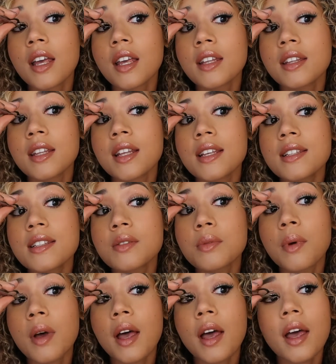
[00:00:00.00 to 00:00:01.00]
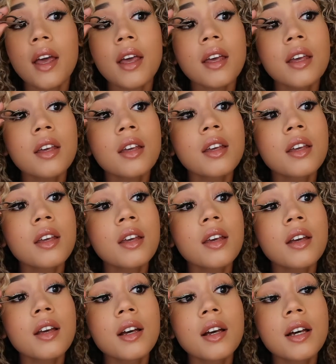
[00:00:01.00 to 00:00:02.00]
In this way
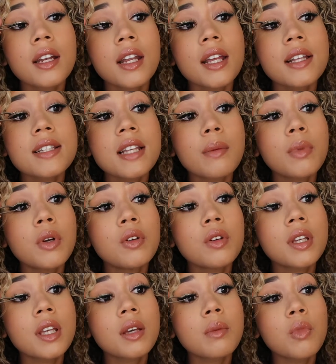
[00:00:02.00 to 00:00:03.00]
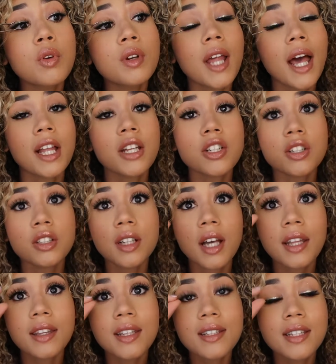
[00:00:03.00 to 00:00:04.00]
it ends up looking more natural
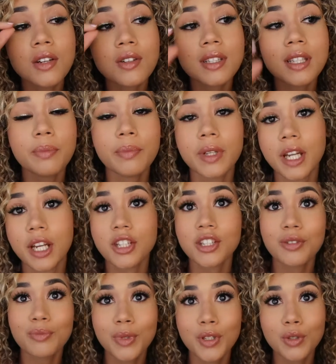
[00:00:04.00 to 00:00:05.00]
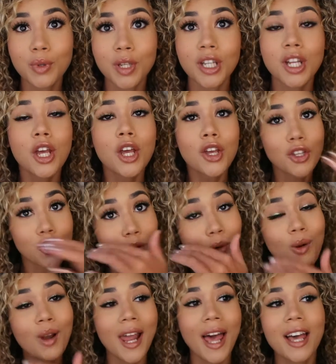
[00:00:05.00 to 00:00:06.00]
and there's no separation between
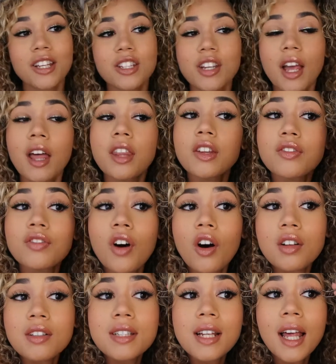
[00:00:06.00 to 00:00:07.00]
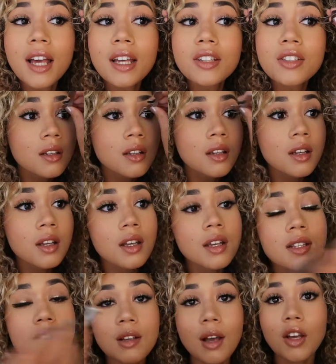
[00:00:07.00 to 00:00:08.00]
your lash and the false lash.
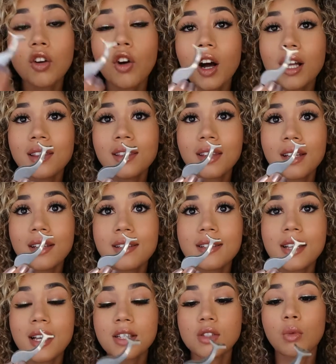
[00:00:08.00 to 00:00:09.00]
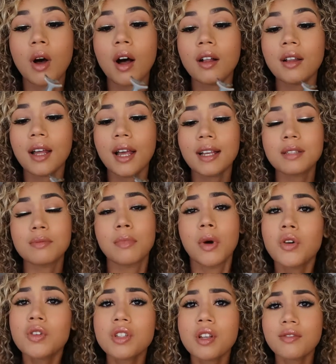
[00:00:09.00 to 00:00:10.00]
So I got this as well as
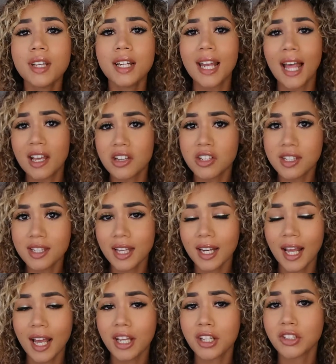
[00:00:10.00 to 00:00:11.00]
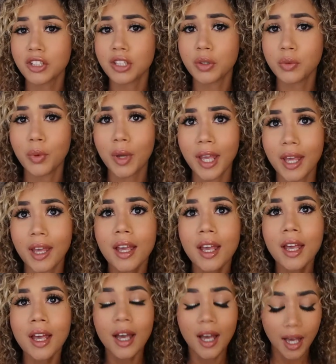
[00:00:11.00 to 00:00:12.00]
most of the lashes that I actually wear.
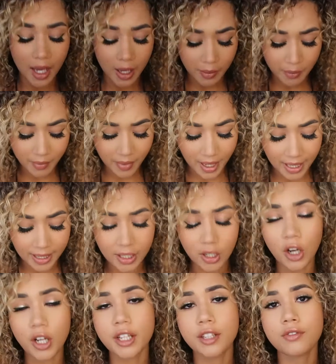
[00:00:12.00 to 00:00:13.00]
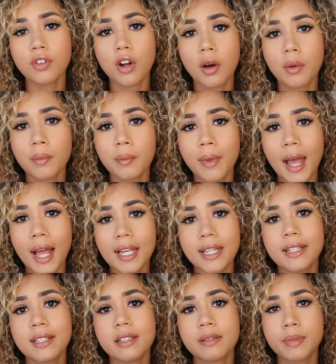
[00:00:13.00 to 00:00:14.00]
I got it from
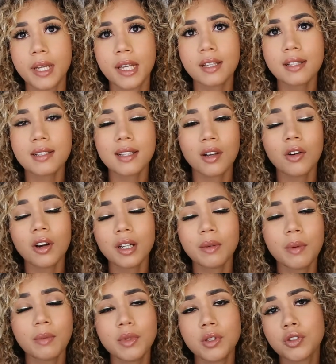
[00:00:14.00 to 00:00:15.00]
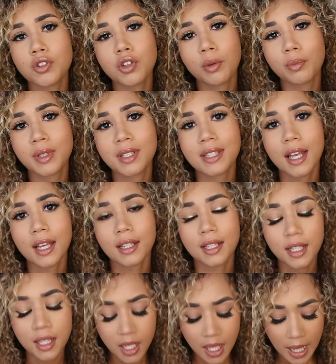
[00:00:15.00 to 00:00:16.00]
AliExpress. I can't remember the shop
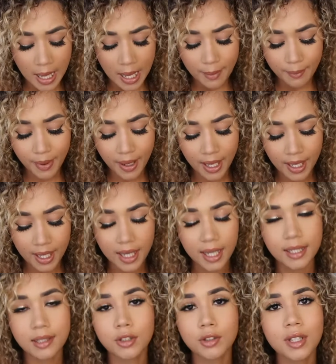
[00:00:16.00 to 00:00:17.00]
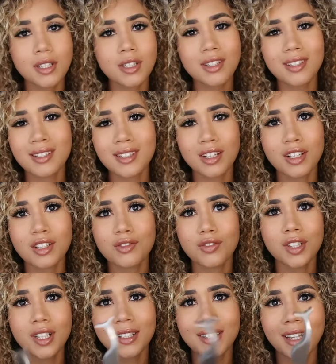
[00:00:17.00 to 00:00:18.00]
exactly, but you can just search
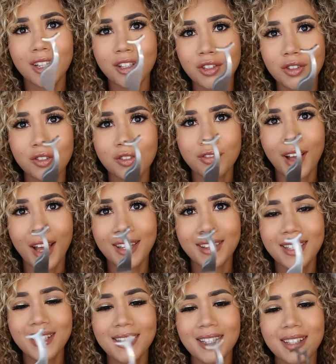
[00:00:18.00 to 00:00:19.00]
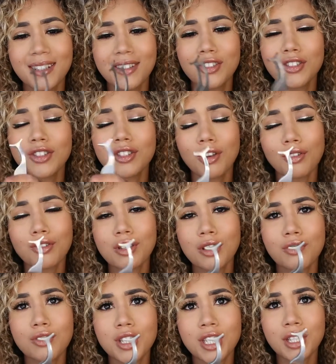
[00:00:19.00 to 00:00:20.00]
for it and you'll find this, and it's so
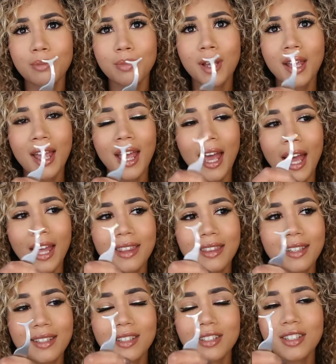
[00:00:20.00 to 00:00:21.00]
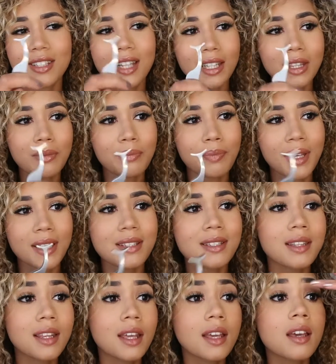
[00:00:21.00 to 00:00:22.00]
cheap. And this is just like the
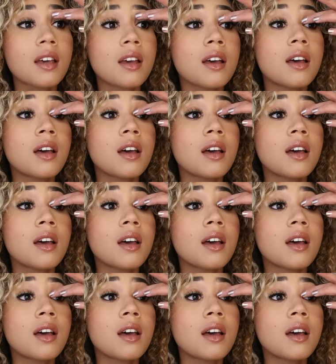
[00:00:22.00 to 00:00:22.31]
best thing.